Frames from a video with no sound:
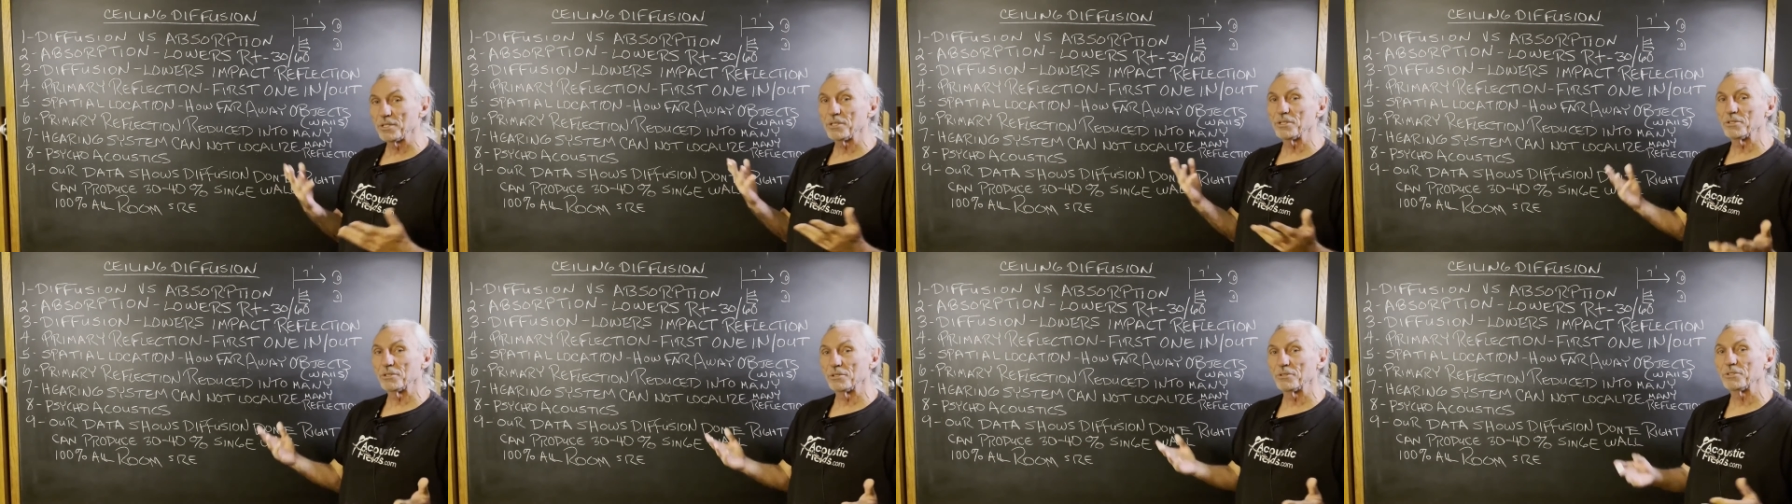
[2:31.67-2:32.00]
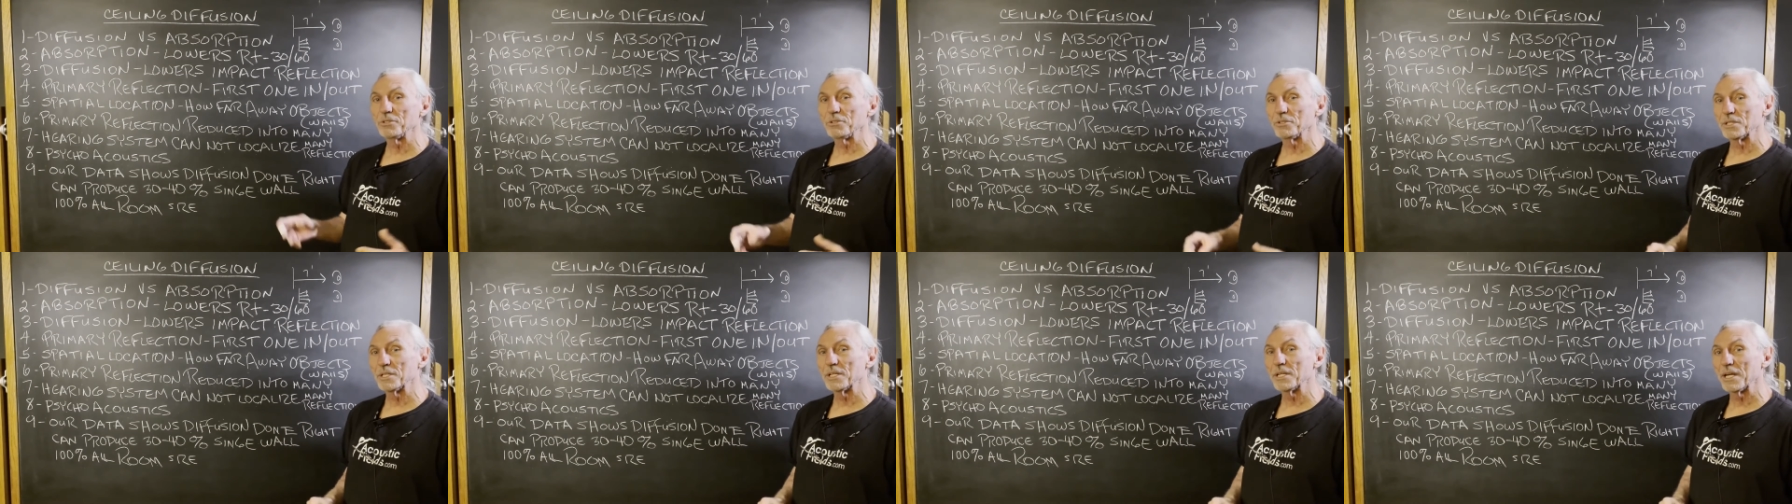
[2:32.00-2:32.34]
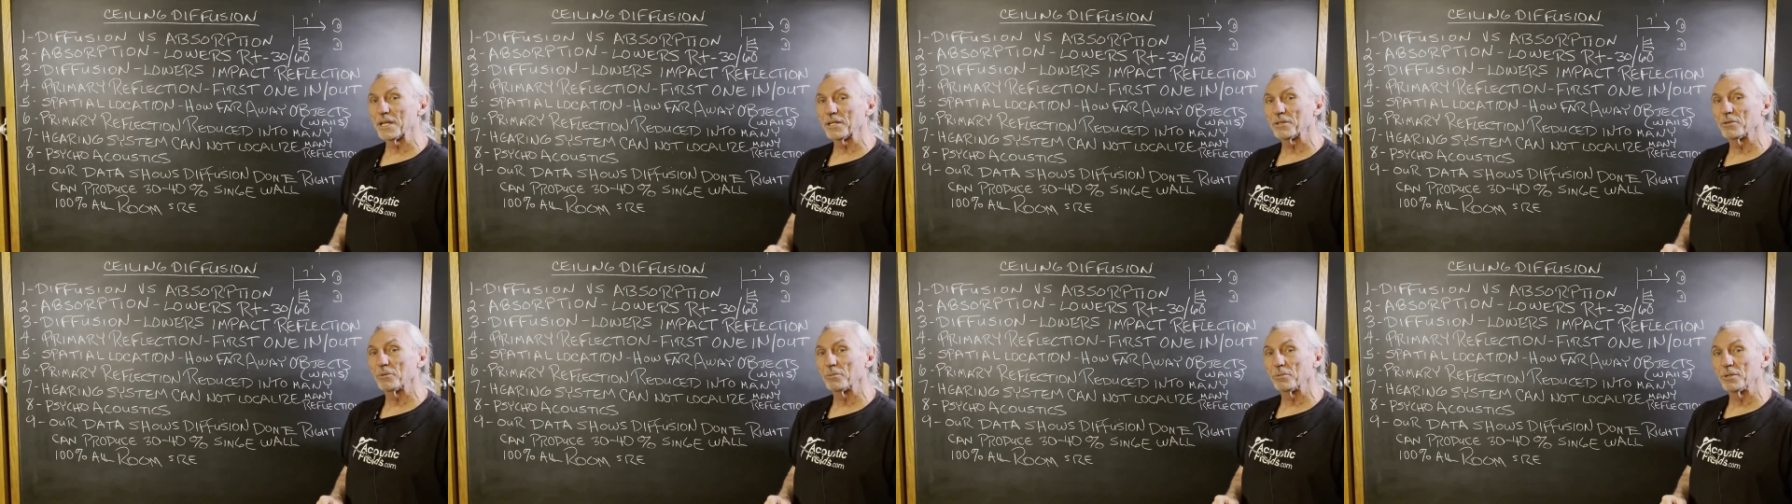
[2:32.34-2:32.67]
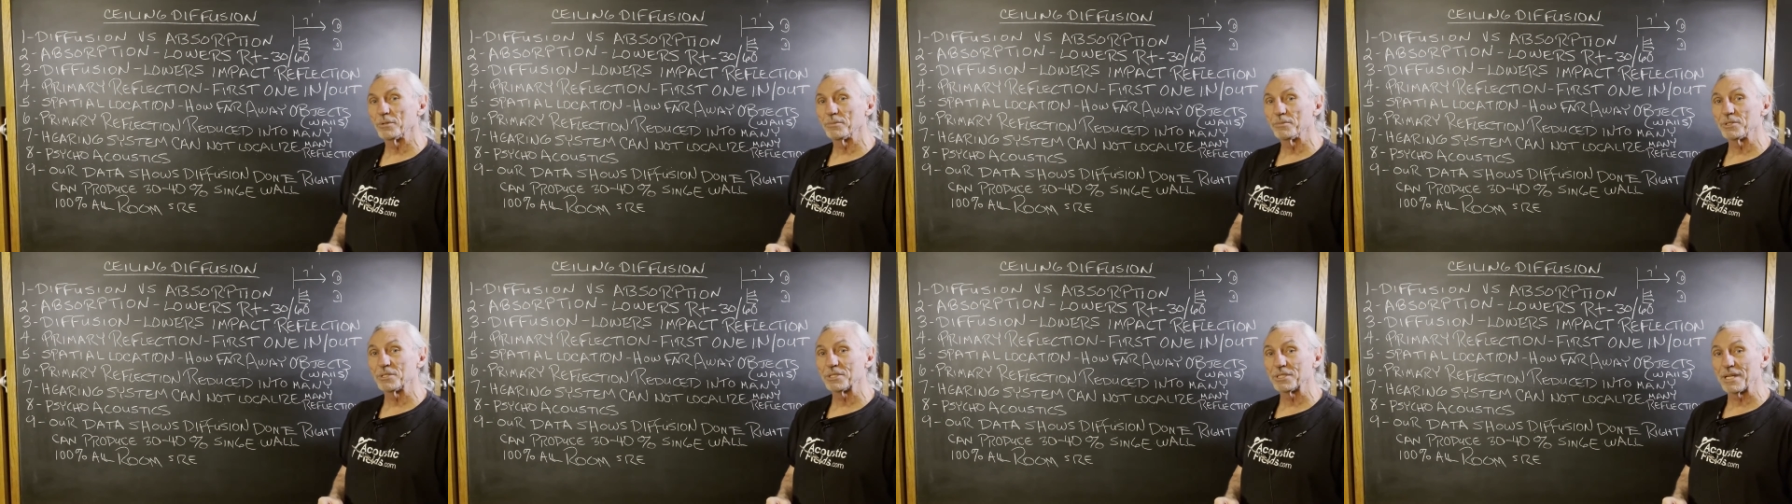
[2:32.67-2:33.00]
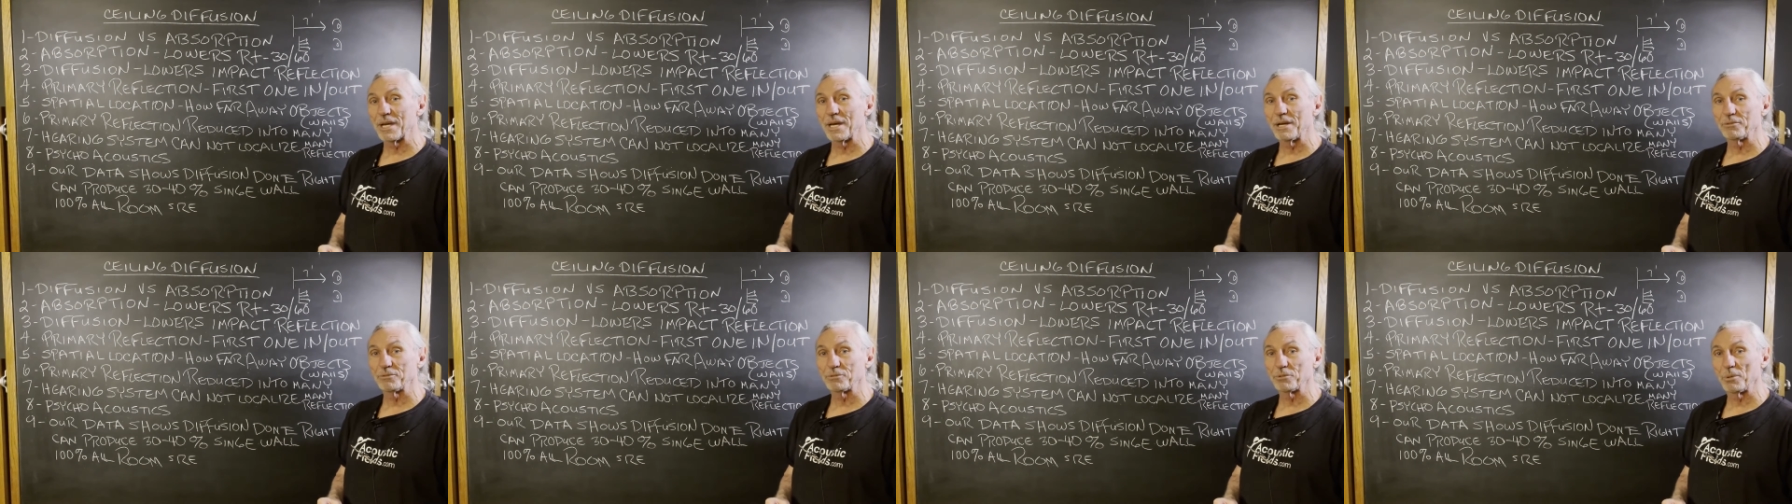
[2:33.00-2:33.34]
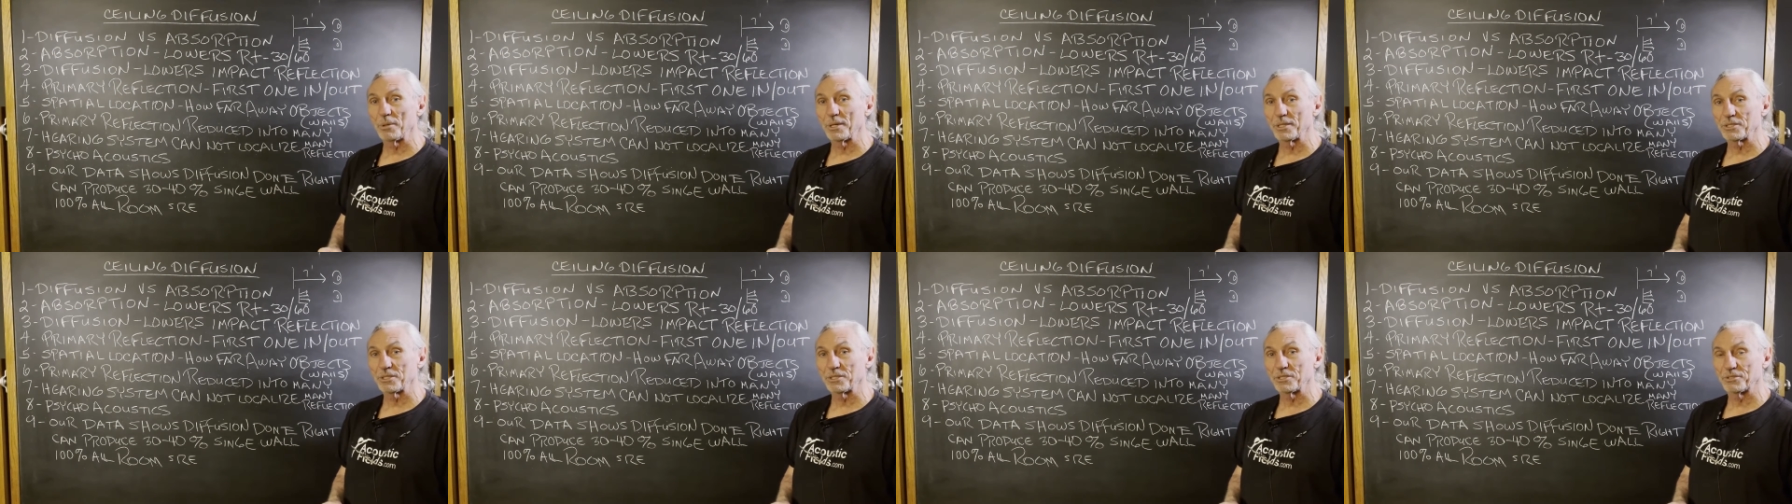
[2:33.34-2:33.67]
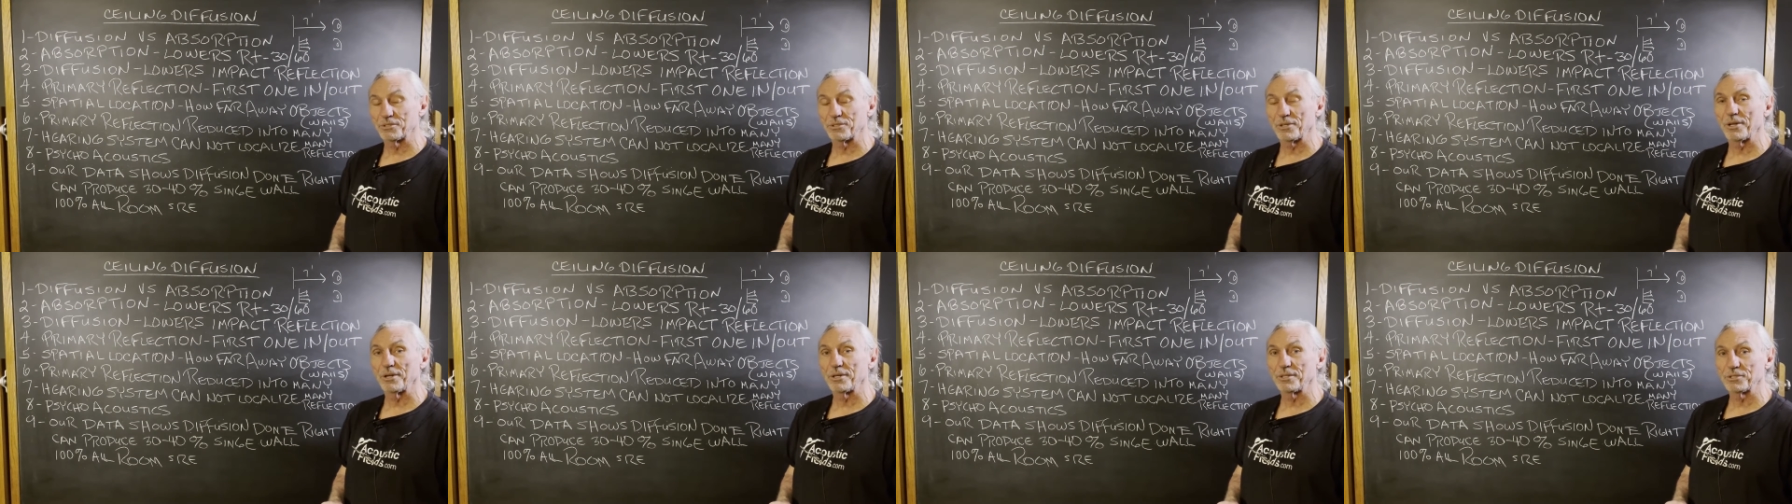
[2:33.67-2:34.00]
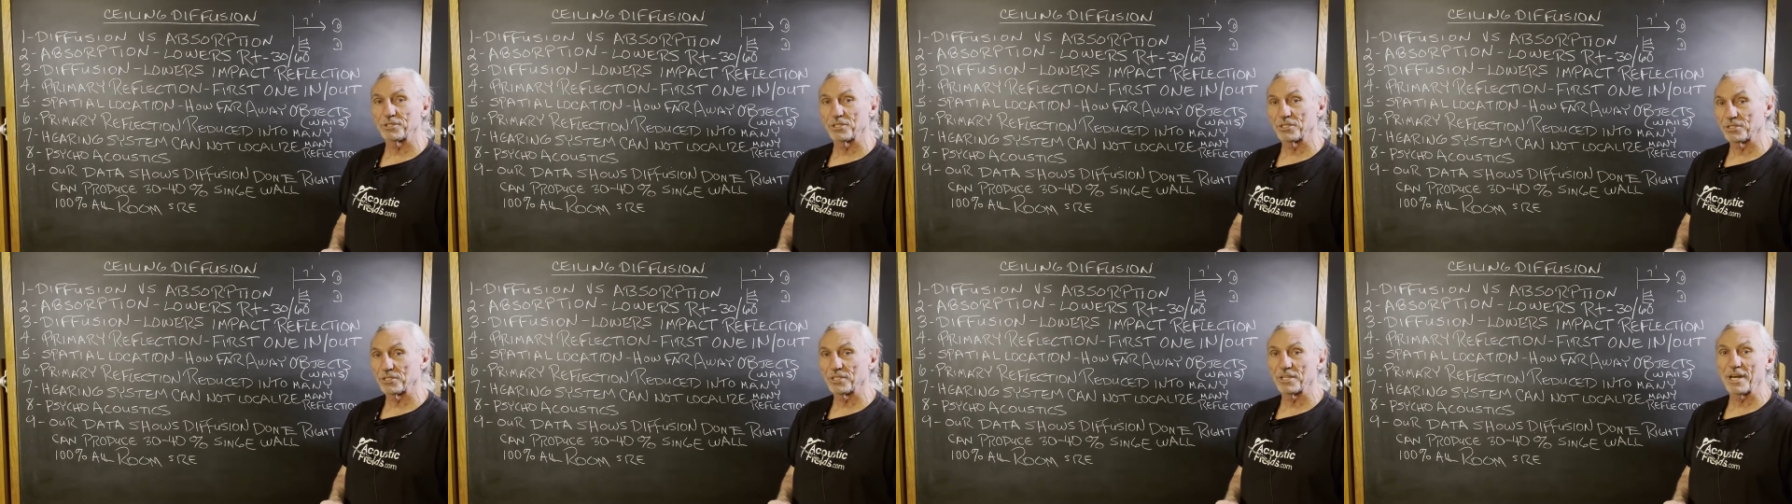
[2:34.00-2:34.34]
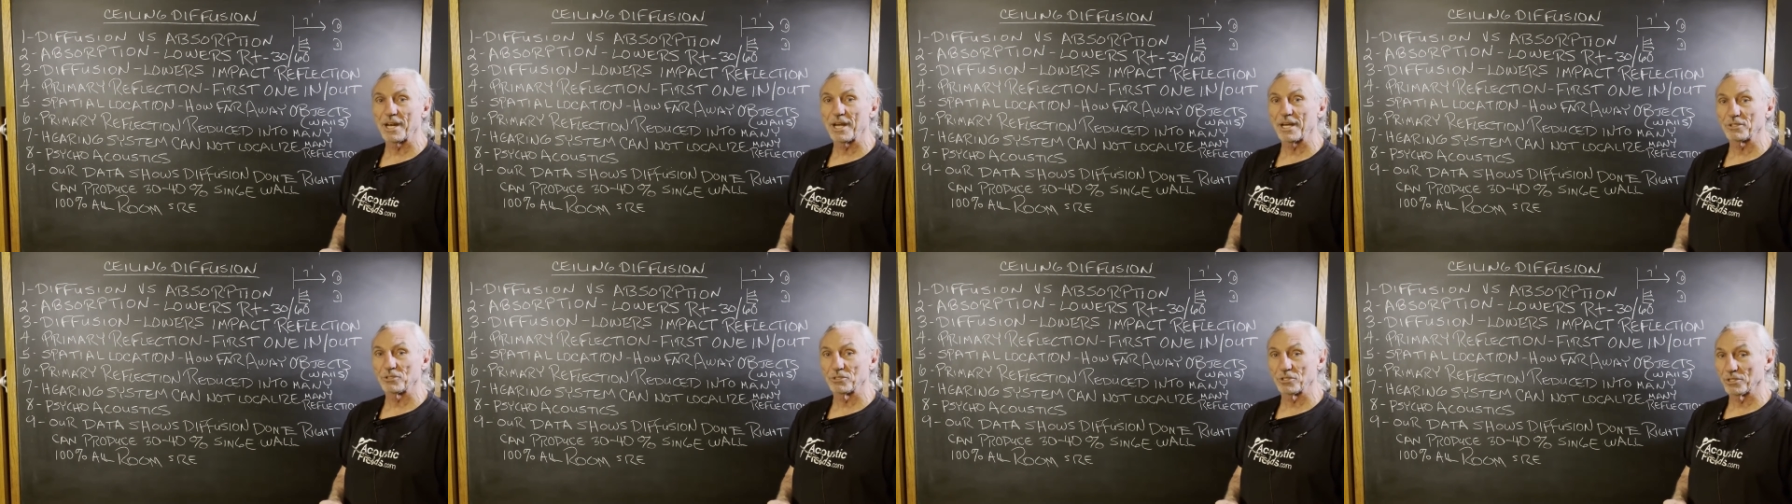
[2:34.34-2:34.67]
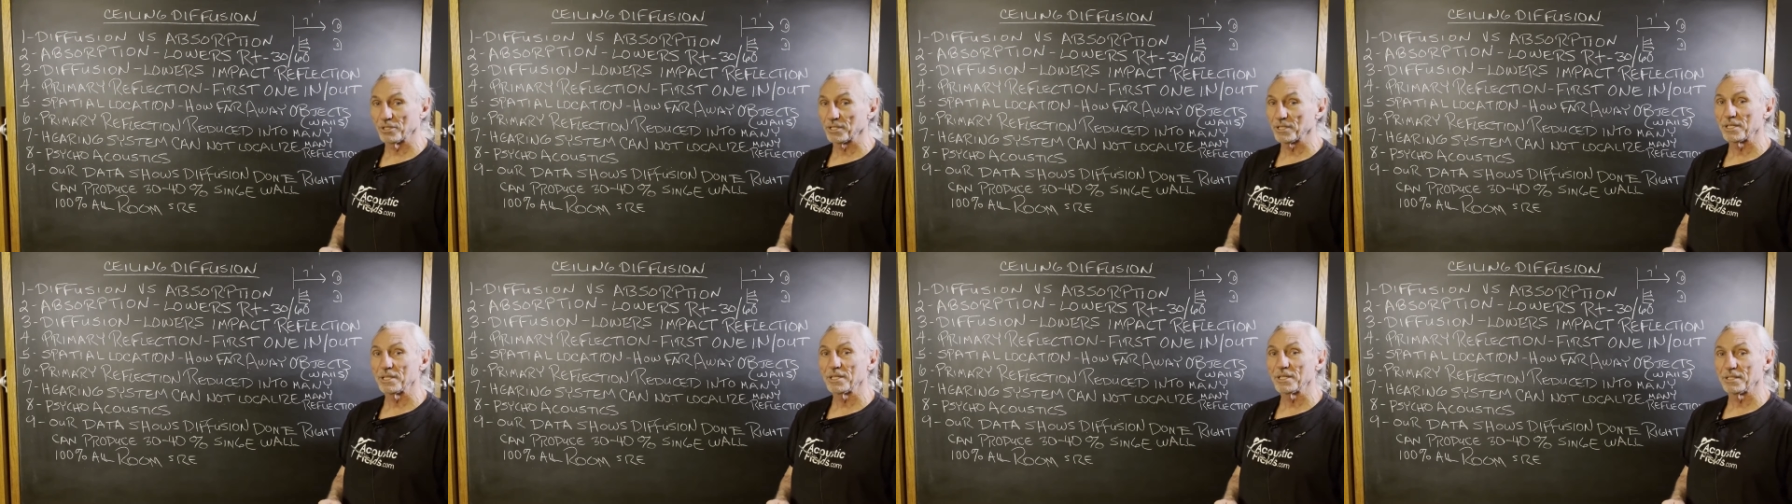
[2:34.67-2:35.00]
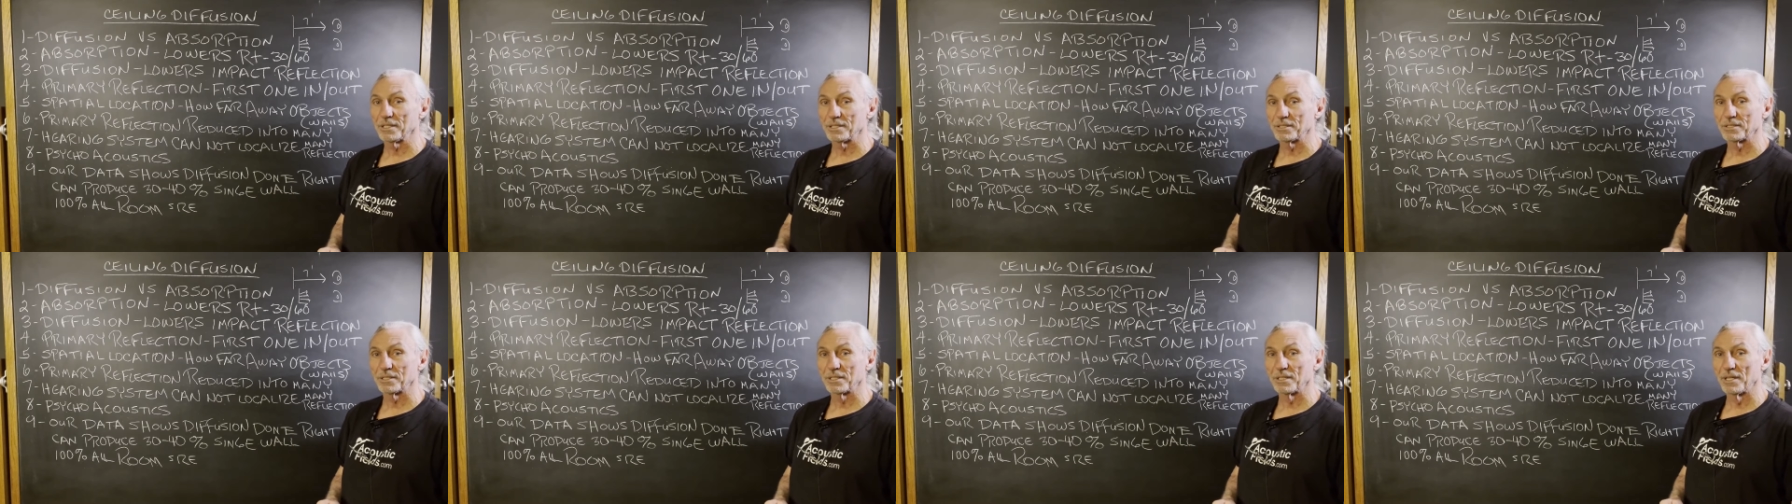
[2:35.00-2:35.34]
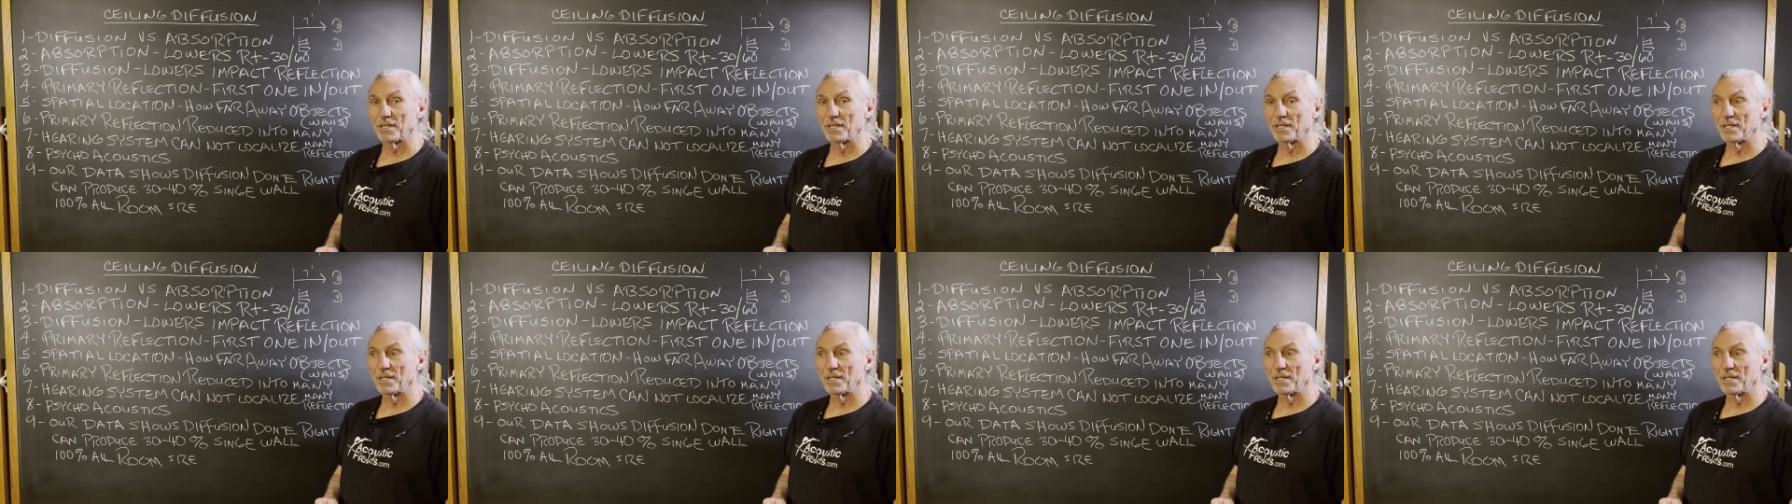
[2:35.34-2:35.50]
you know, you can get the room to sound twice as large as it actually is.